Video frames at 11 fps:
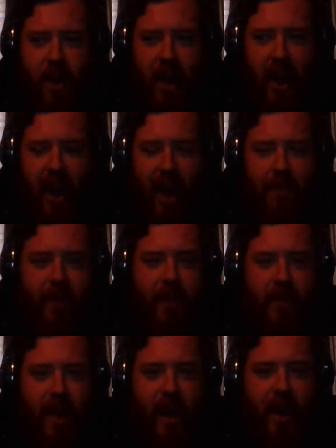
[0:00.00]
having
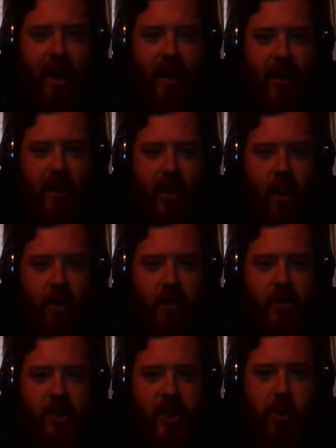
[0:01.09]
that kind of
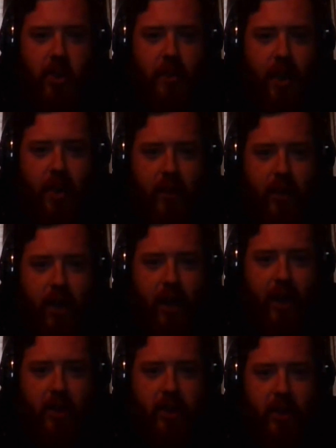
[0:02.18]
conversation about it. They're not
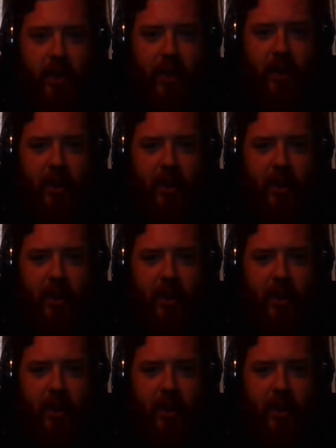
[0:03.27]
actually